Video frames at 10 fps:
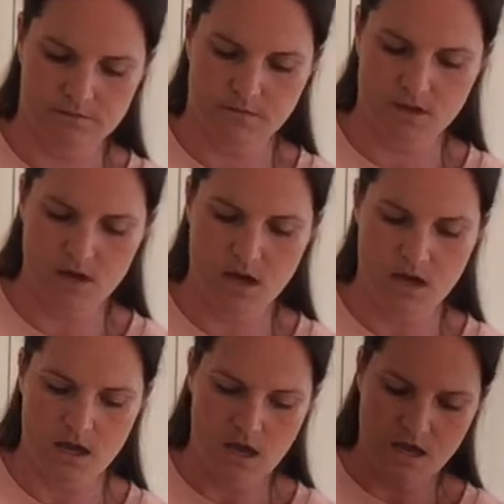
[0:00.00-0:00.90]

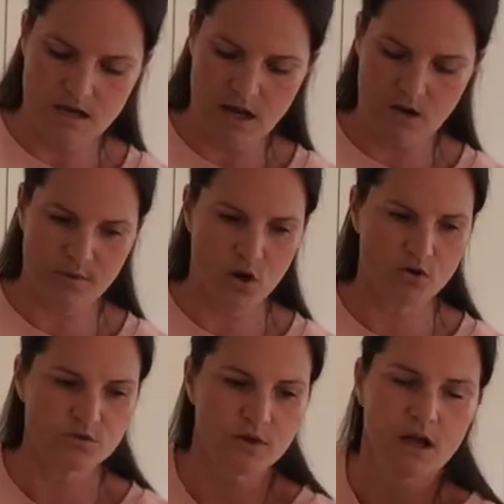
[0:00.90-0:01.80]
Okay, now
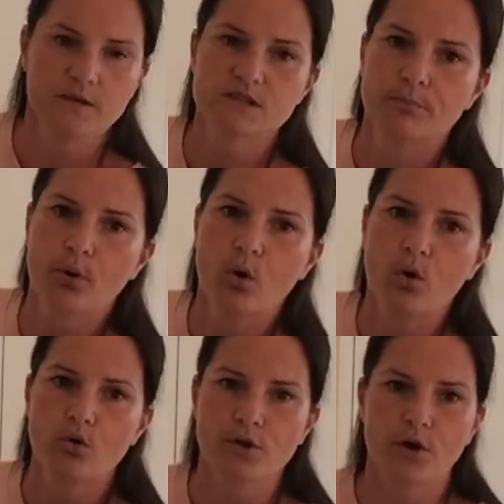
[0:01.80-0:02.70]
because we're going to
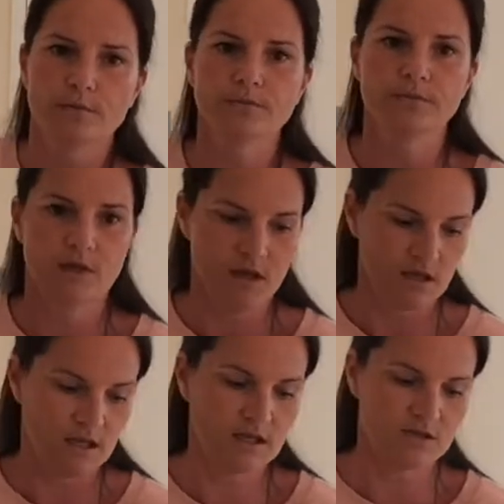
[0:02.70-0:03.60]
pour them
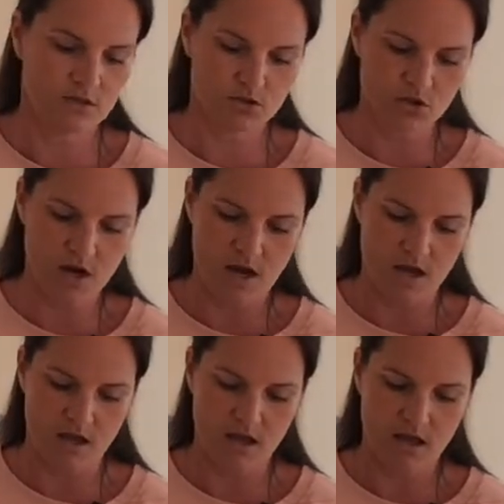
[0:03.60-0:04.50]
into the
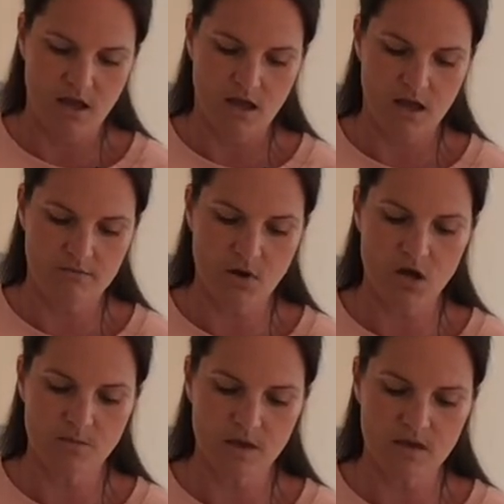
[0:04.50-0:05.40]
tray, it
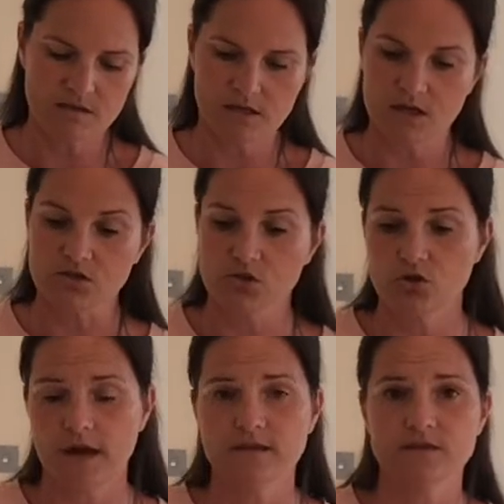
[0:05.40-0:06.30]
might be easier to
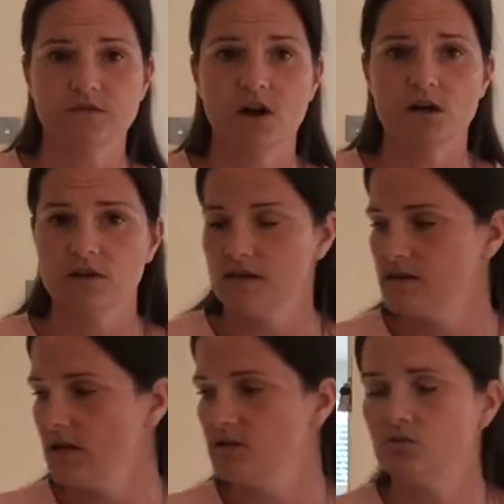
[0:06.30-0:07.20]
transfer this
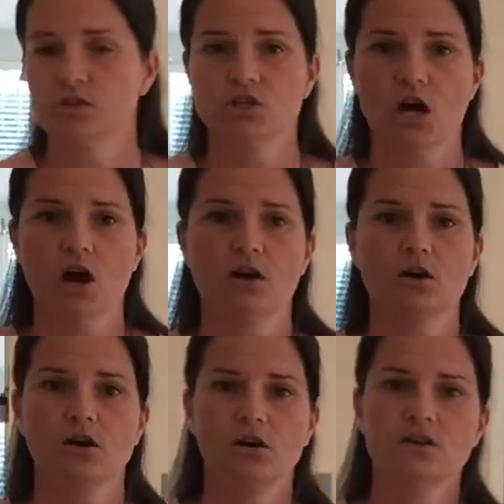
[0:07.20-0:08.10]
into a jug,
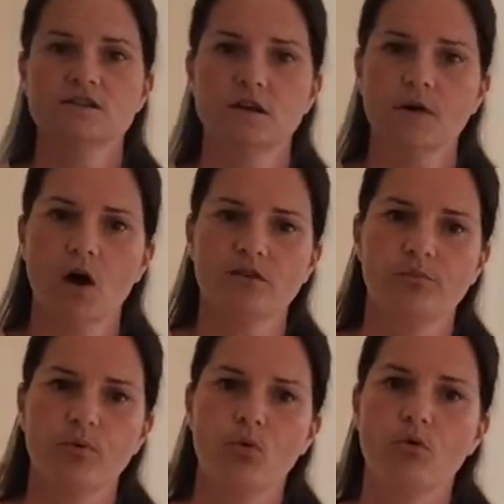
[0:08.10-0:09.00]
some kind
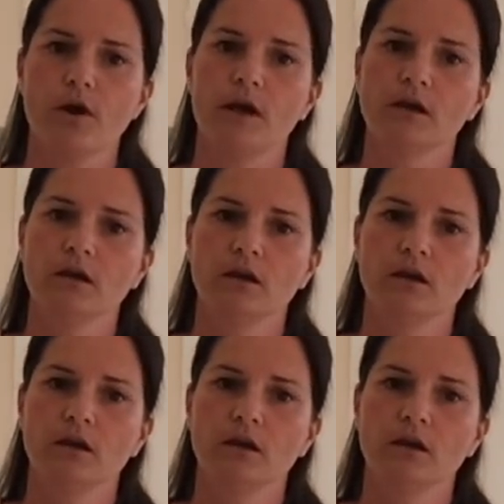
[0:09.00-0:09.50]
of pouring